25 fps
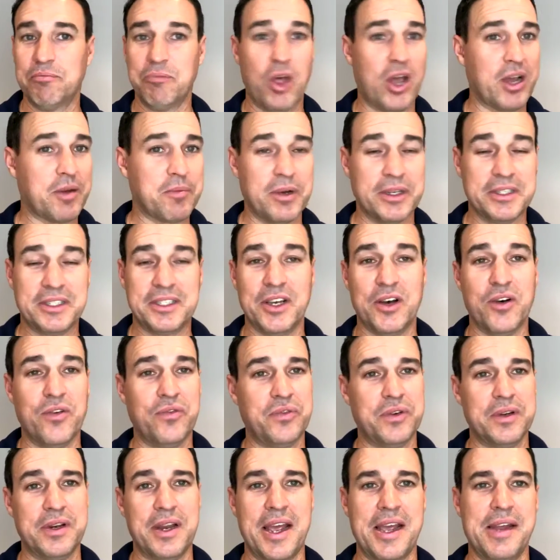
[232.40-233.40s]
Like
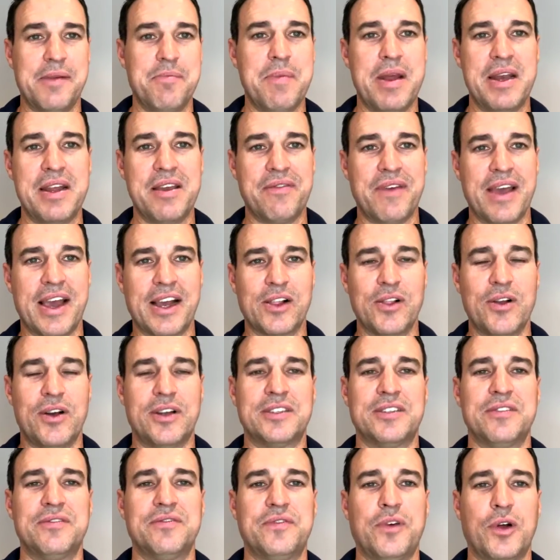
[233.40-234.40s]
myself and many of our
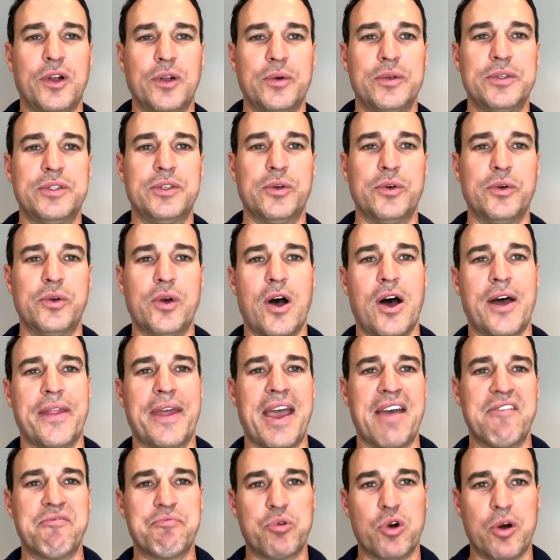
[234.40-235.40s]
clients and followers who either
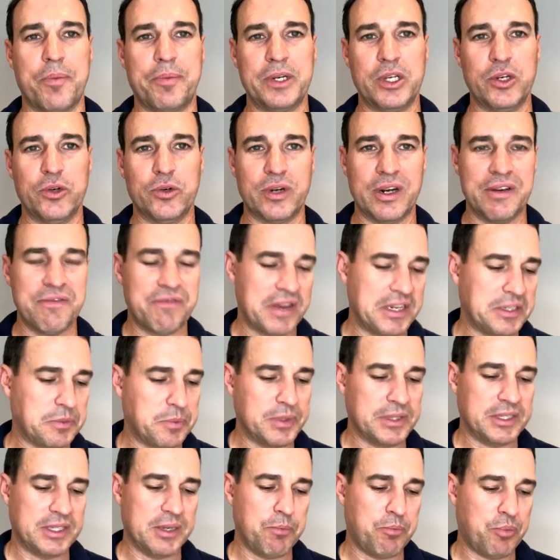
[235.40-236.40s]
have property or
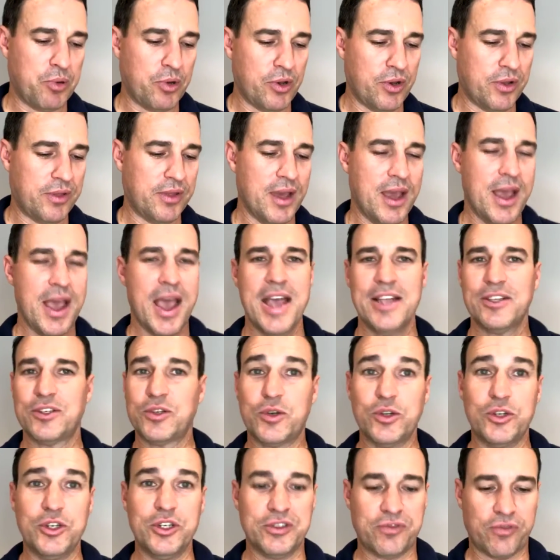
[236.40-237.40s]
investments in Perth, it's
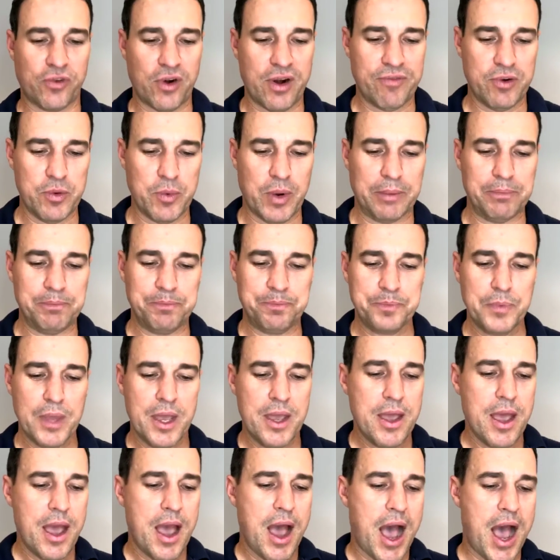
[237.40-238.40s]
good news for everyone.
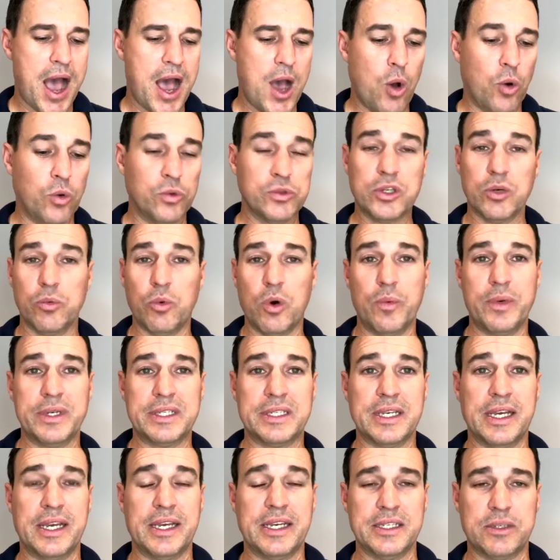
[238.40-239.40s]
Also, what we're
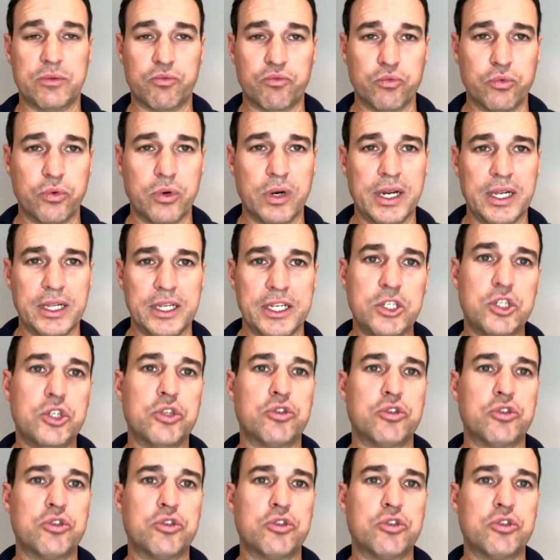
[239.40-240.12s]
seeing is really